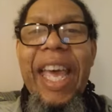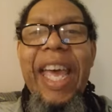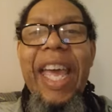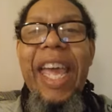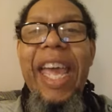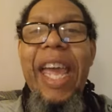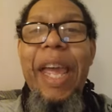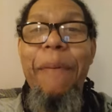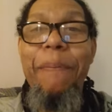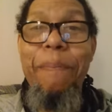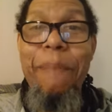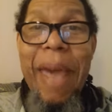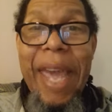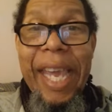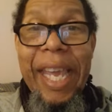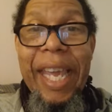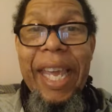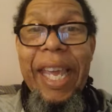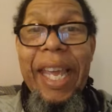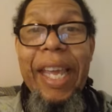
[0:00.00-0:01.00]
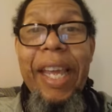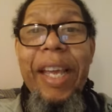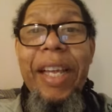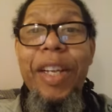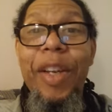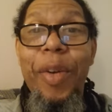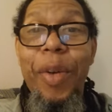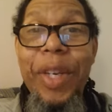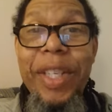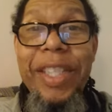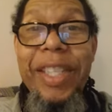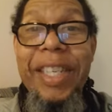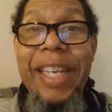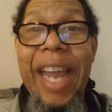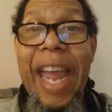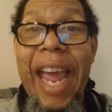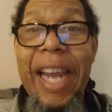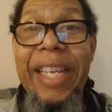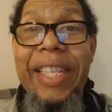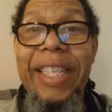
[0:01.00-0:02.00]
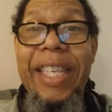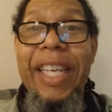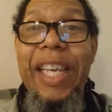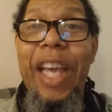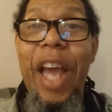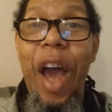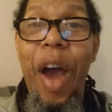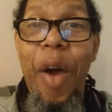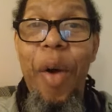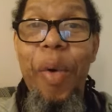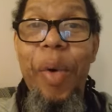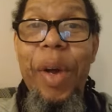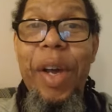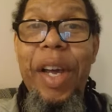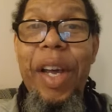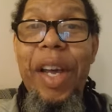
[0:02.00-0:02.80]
in making Christianity go.